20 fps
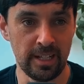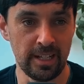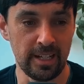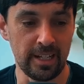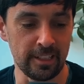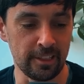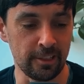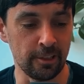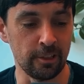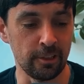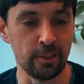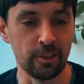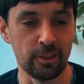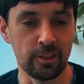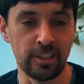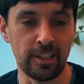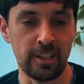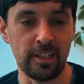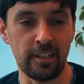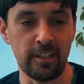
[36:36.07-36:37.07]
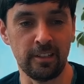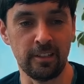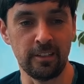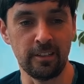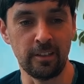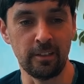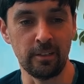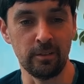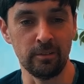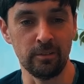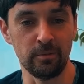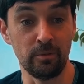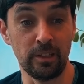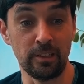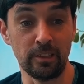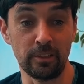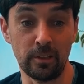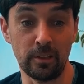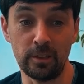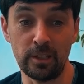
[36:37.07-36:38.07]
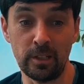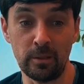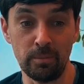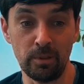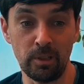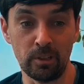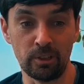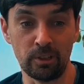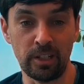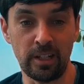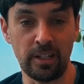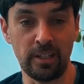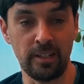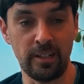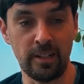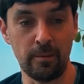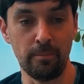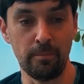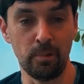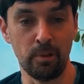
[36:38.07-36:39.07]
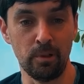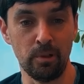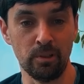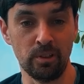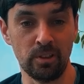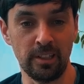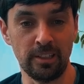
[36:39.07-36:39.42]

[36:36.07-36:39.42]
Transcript: It's not just saying, oh, let's go down blockchain and then pause.